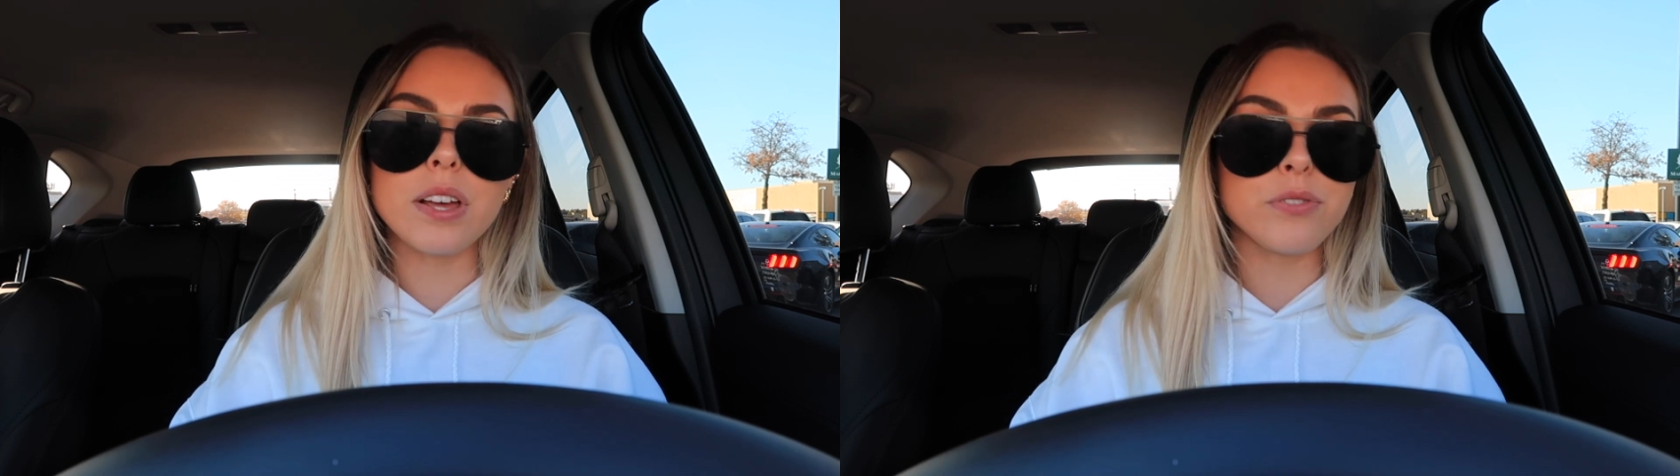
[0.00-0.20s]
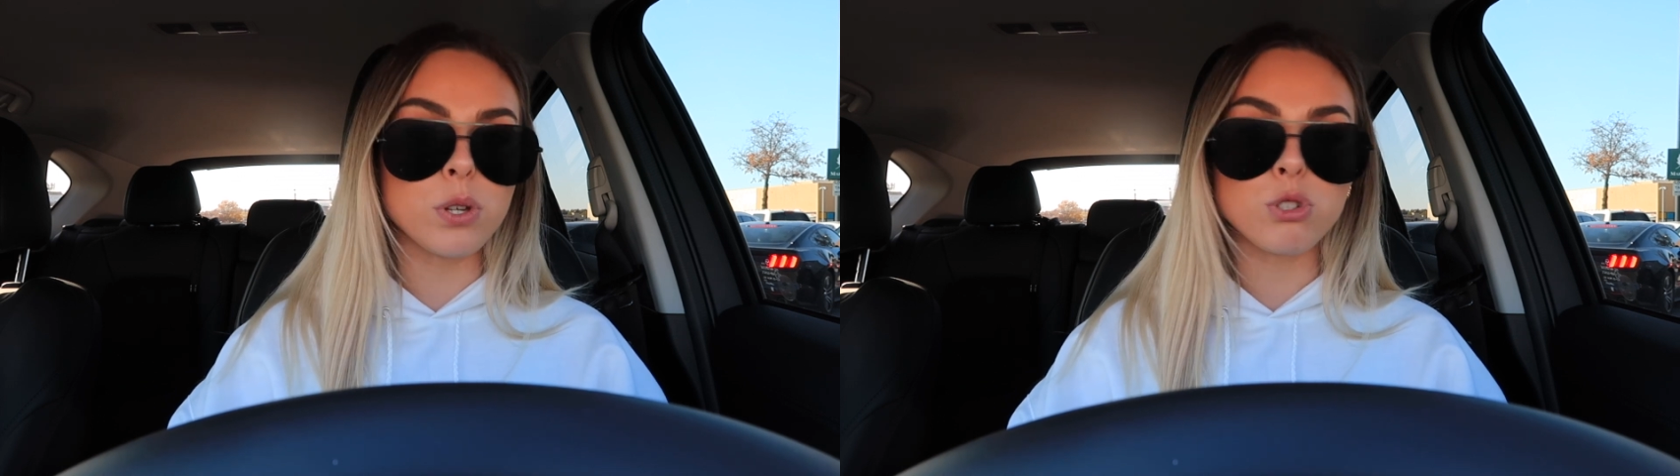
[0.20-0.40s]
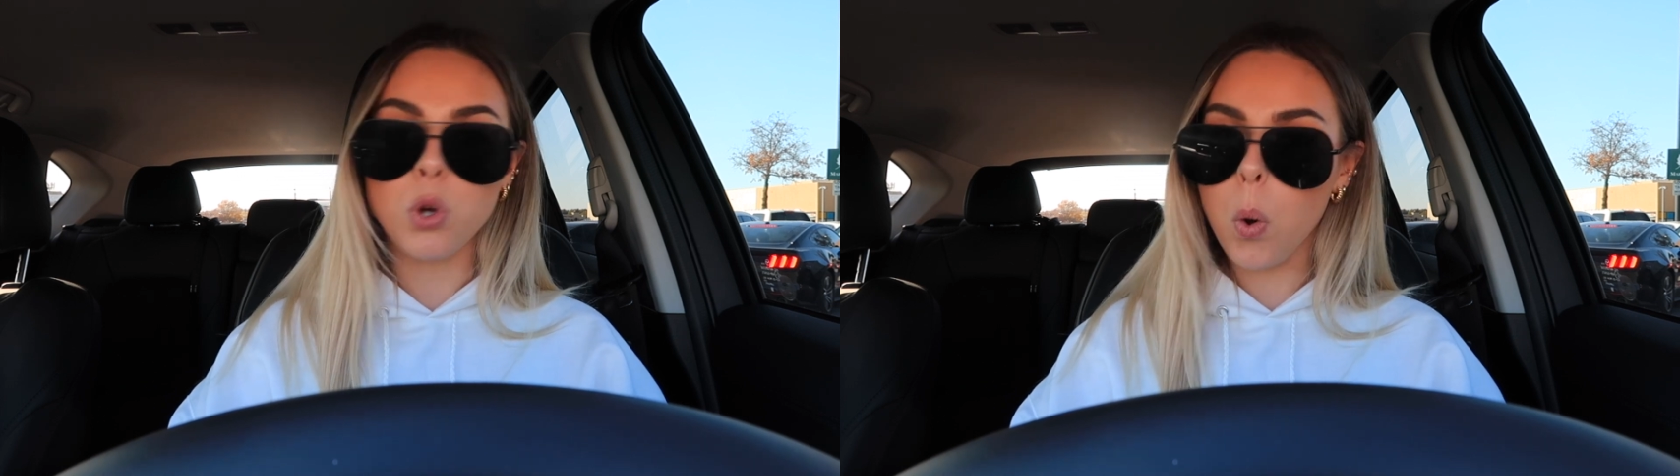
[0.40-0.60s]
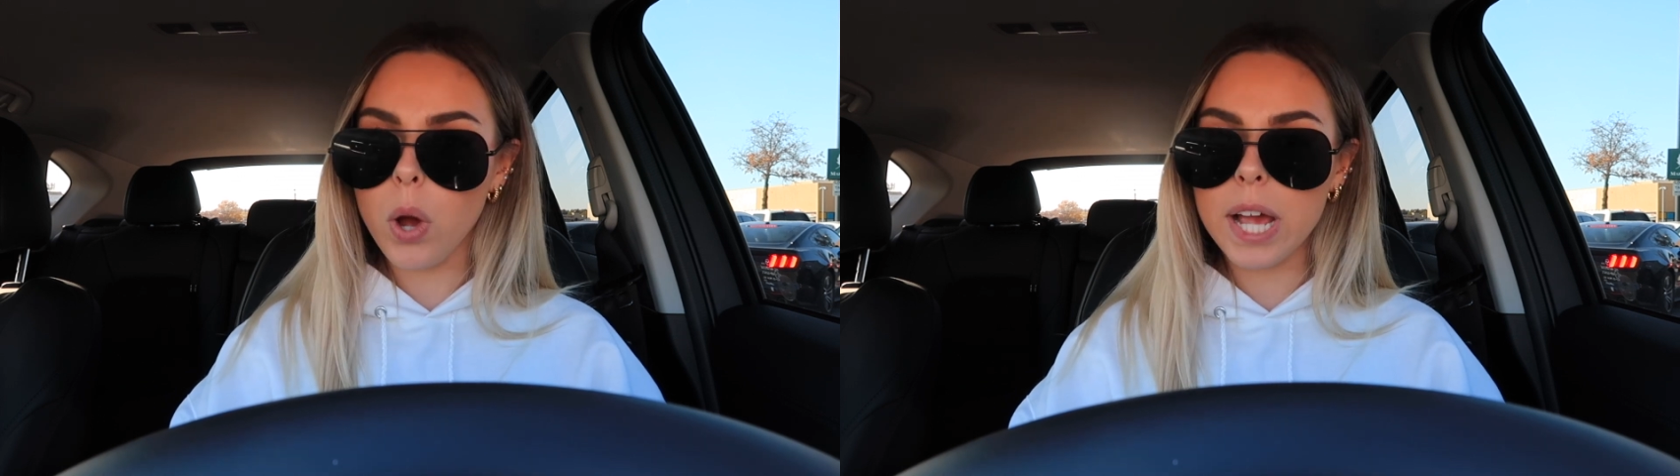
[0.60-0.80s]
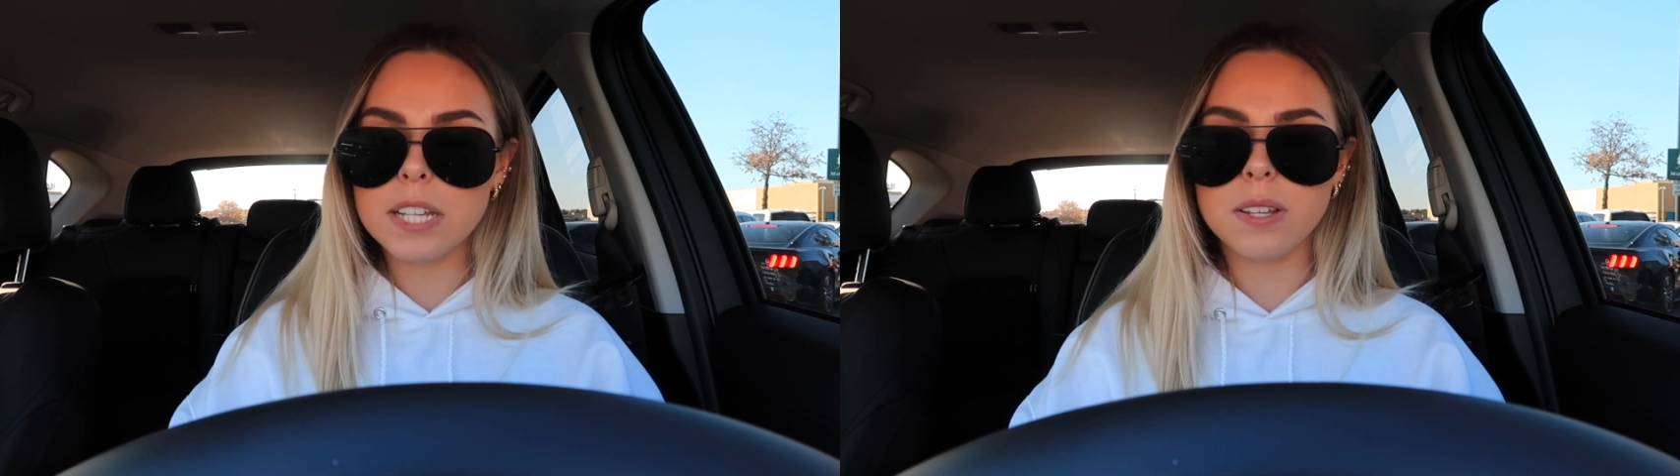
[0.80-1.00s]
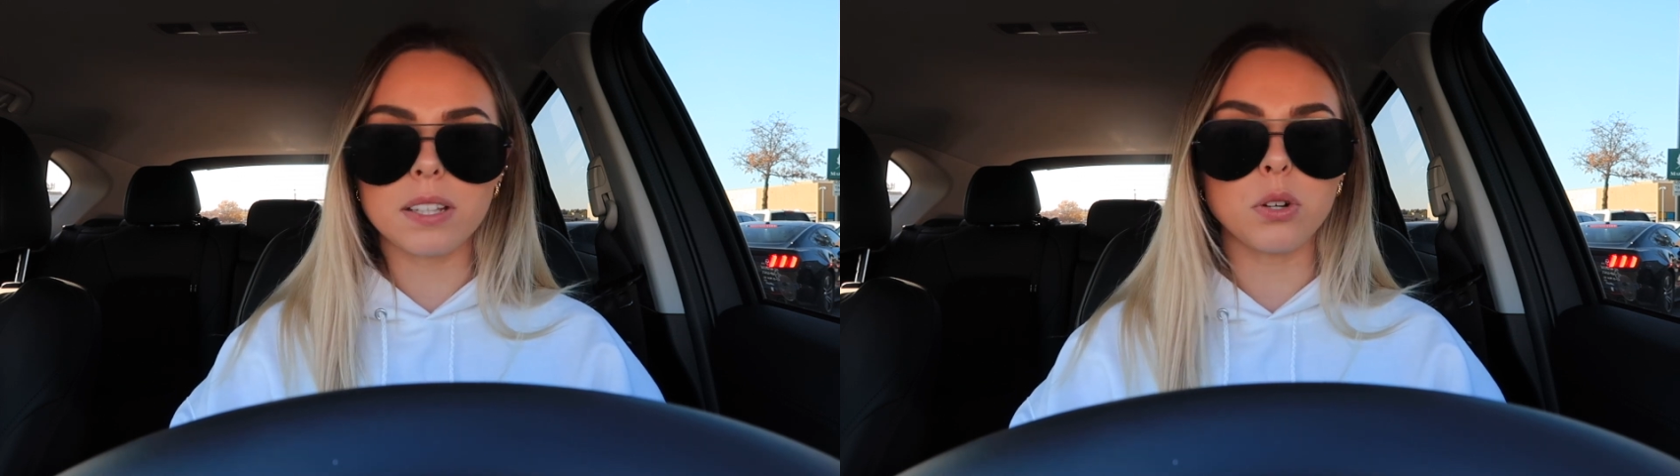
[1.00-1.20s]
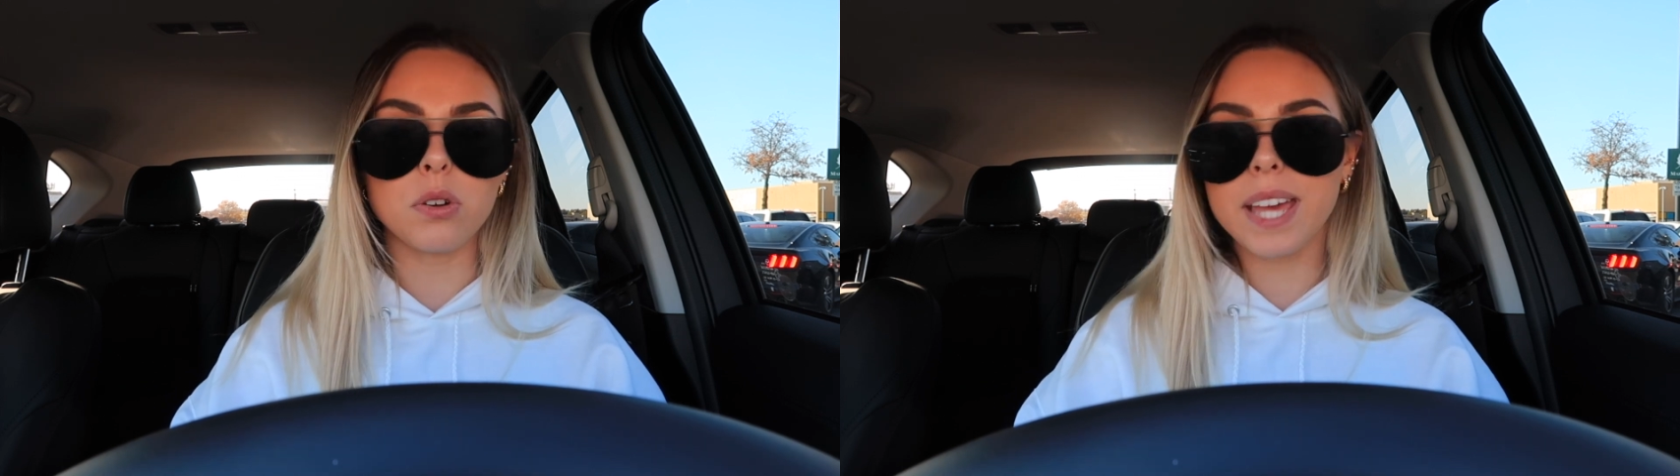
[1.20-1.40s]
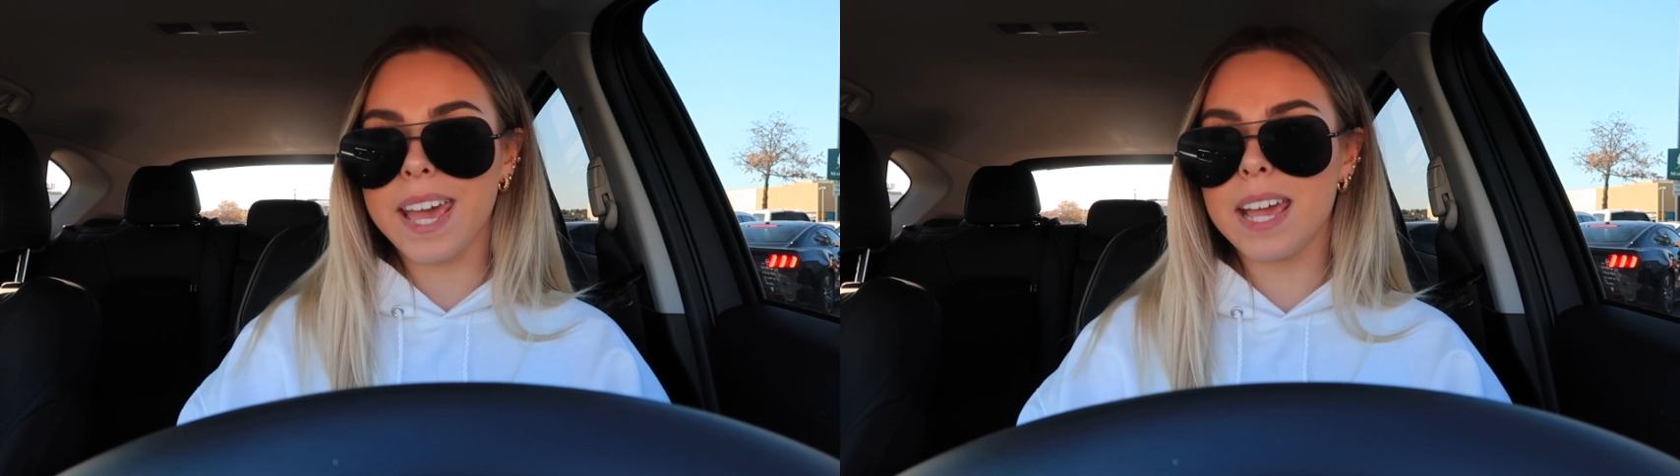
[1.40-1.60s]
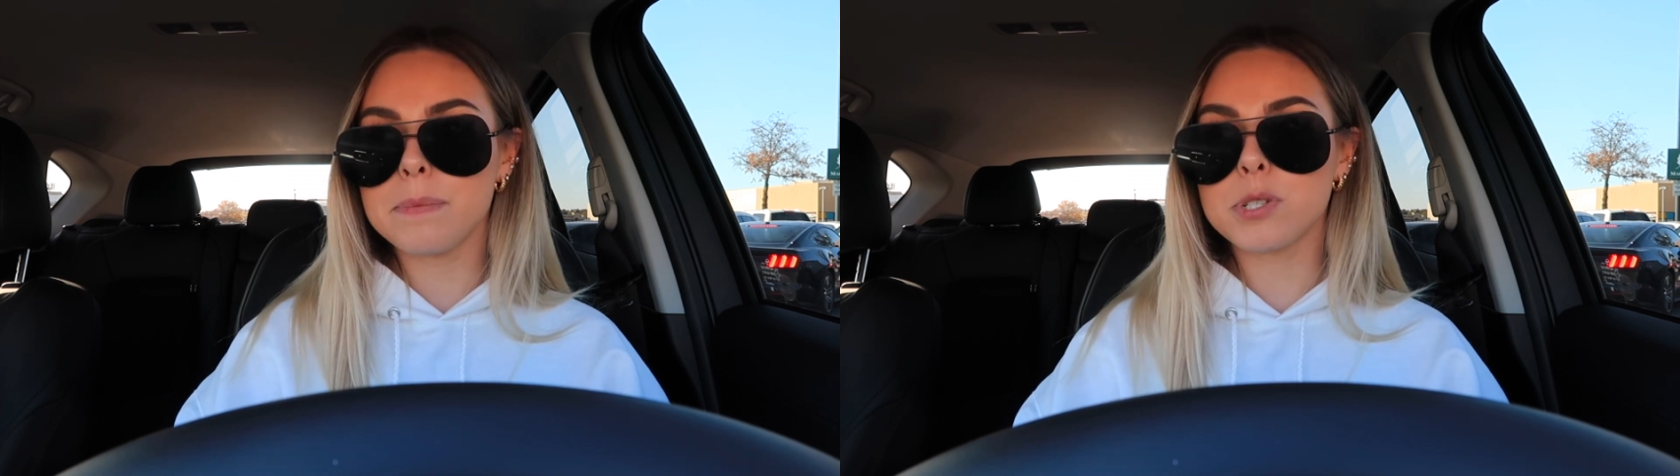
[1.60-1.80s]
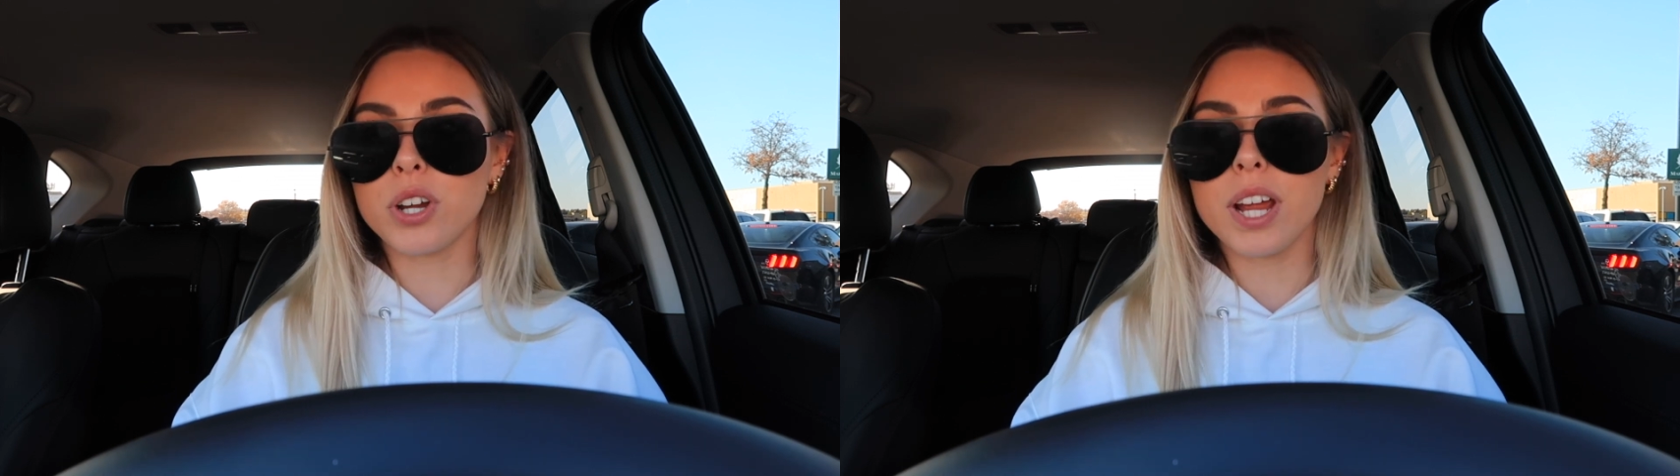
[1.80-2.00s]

a few toys like little games